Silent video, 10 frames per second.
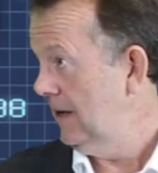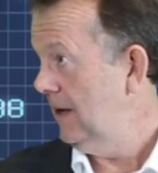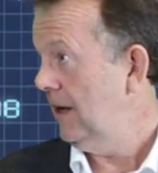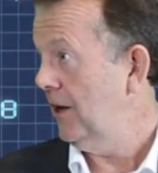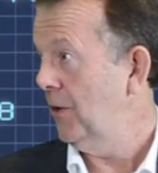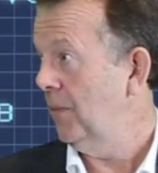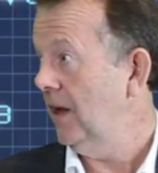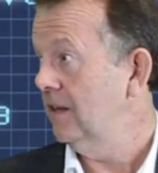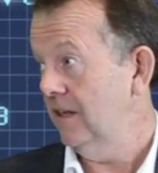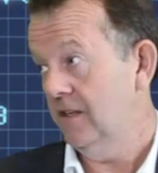I
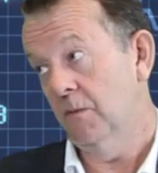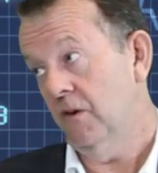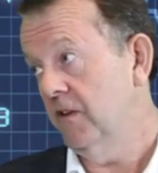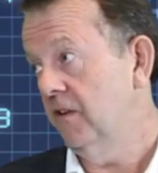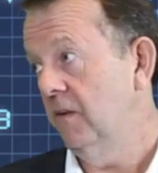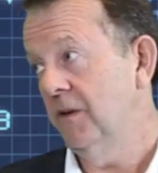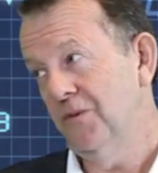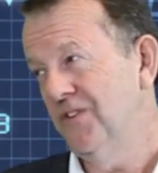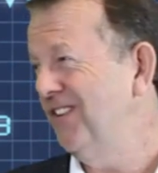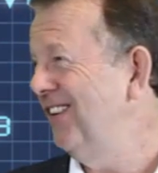said to him after 3 months,
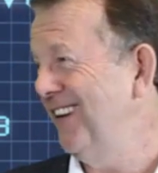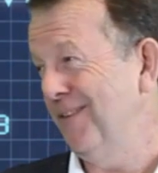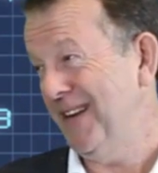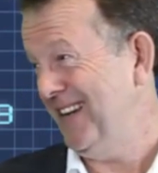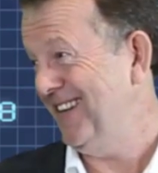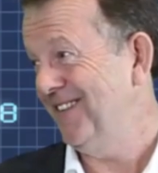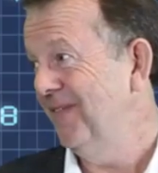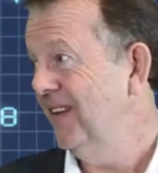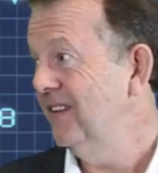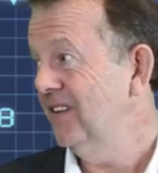Bruce, you aren't going to make it.
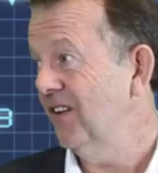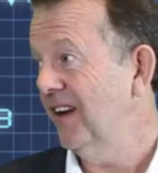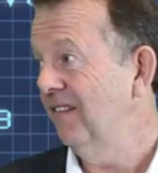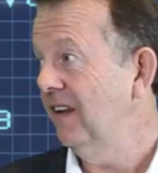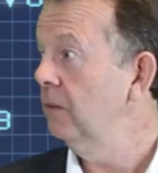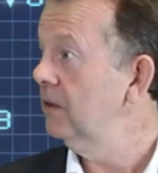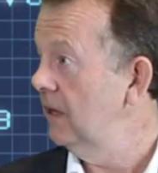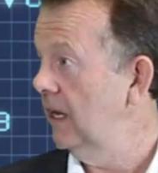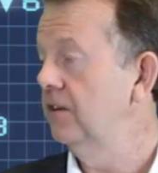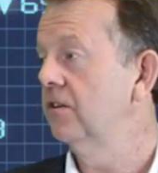Sorry. He was on the
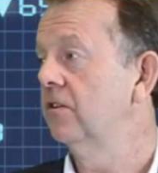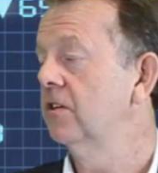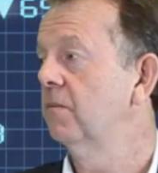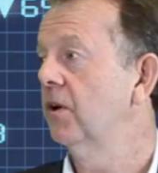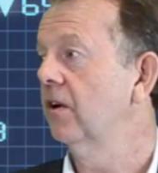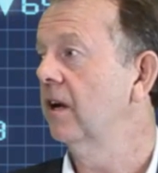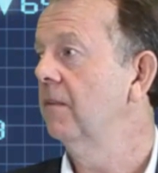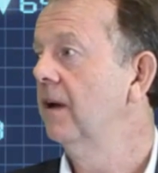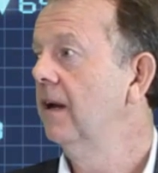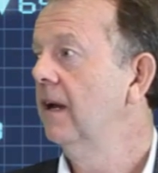internship program.
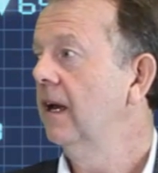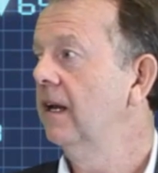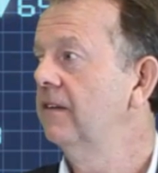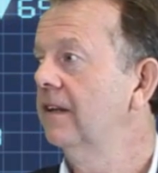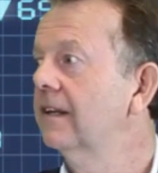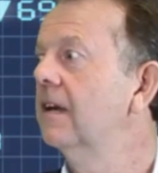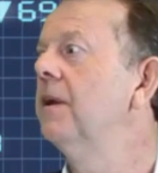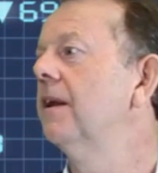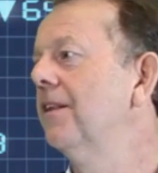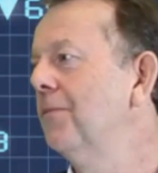And he said, give me
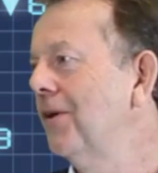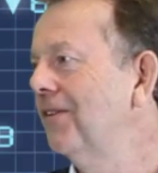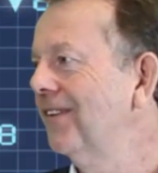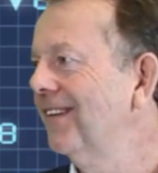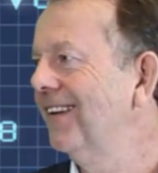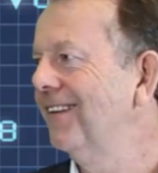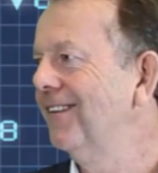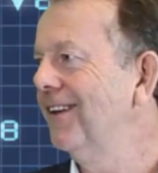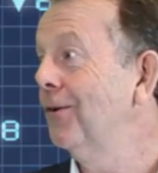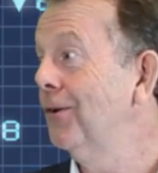another month. And
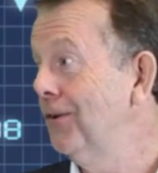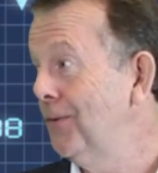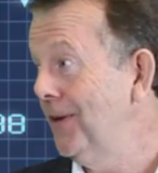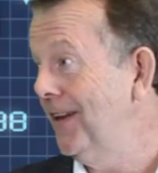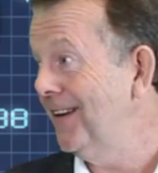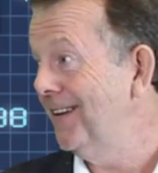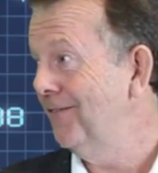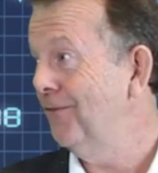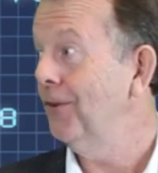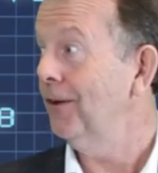thank goodness we did
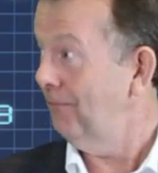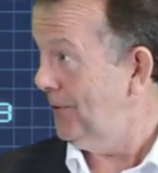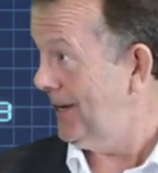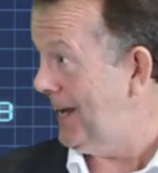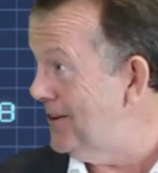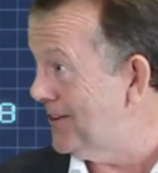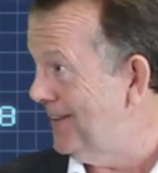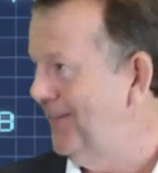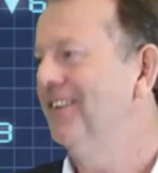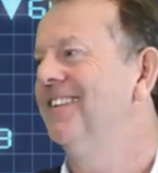for the country,
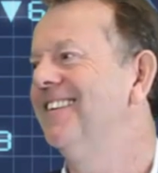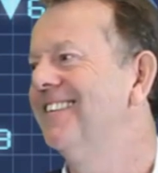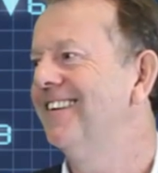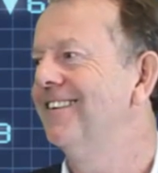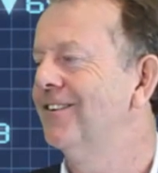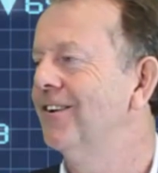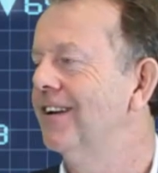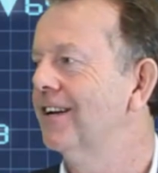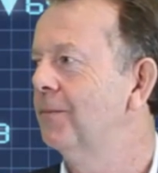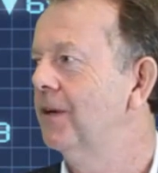because he's turned
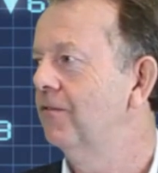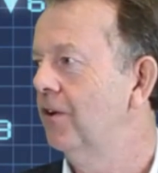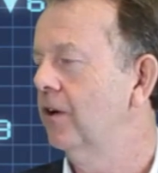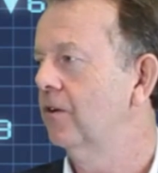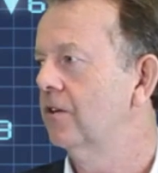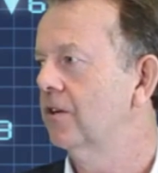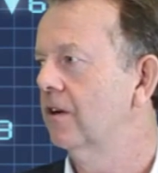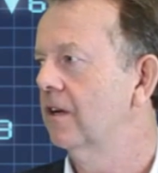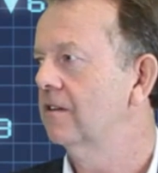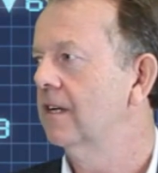out to be a very good
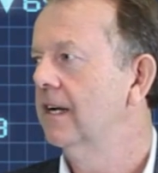journalist.